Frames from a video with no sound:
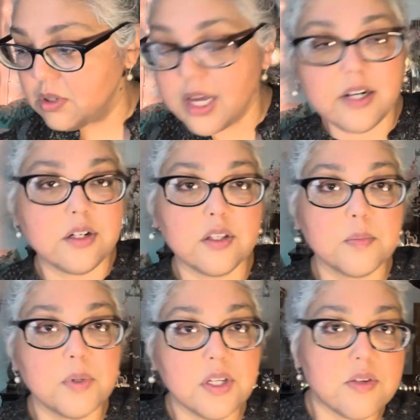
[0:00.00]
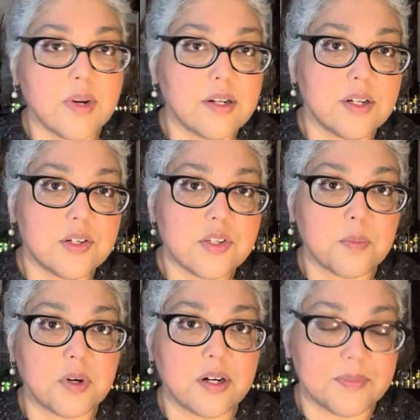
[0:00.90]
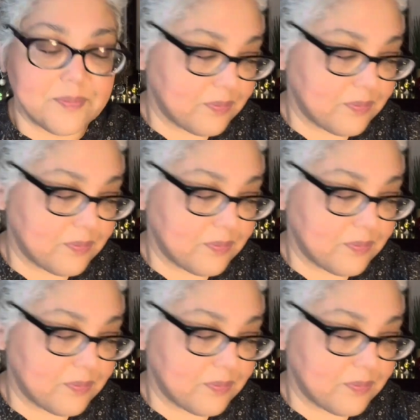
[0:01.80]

I don't know. The book is around here somewhere.